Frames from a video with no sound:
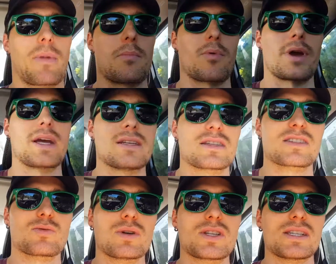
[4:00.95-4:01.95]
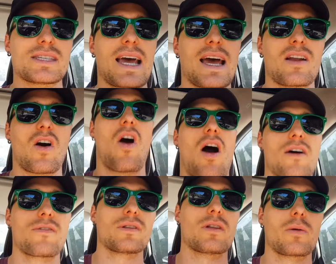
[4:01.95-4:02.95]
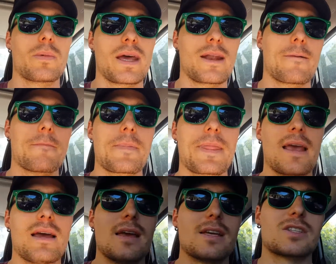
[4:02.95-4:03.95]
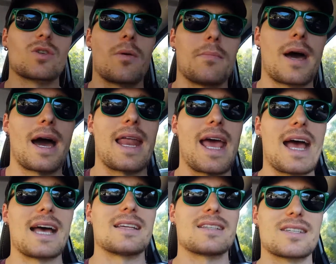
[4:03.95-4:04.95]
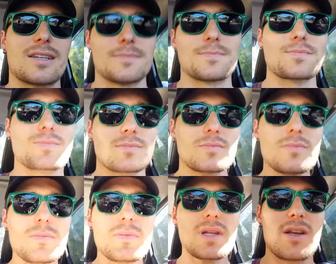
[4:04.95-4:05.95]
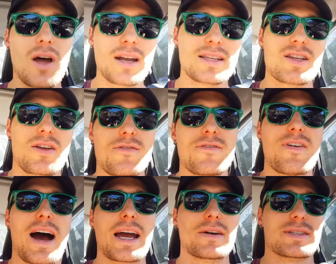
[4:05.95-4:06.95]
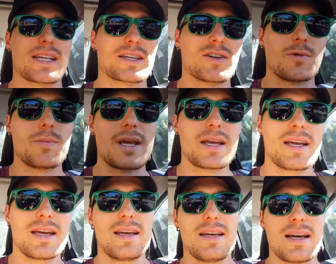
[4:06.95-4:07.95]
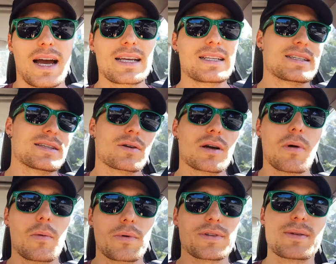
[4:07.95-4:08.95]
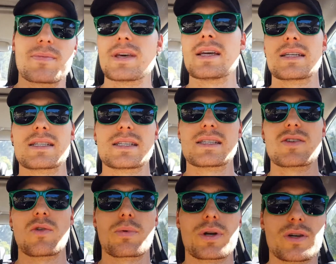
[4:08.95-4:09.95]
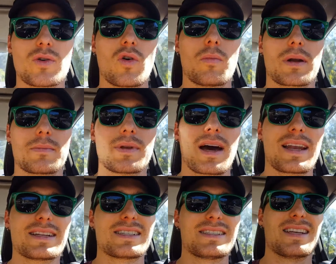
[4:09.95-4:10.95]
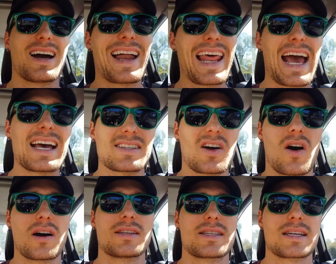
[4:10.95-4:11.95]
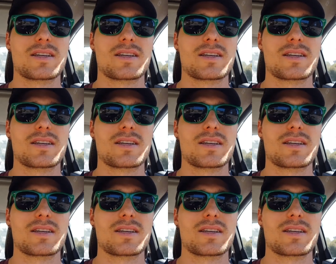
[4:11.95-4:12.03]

my brain switches that off a little bit, so I'm not as on fire as I could be. I can still come up with some things and it's still pretty cool, but I'm not as on as I